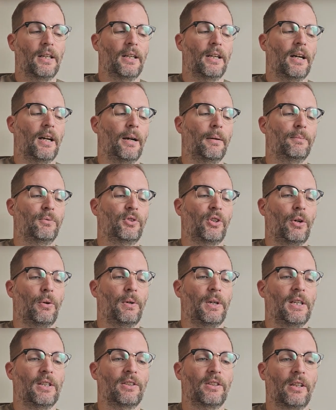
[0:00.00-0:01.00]
Um, so
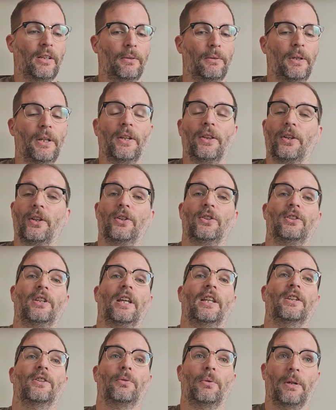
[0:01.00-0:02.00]
it is currently Thursday
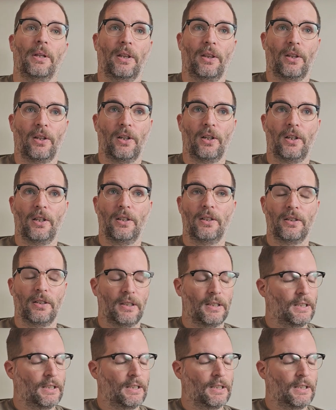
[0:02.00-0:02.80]
the 23rd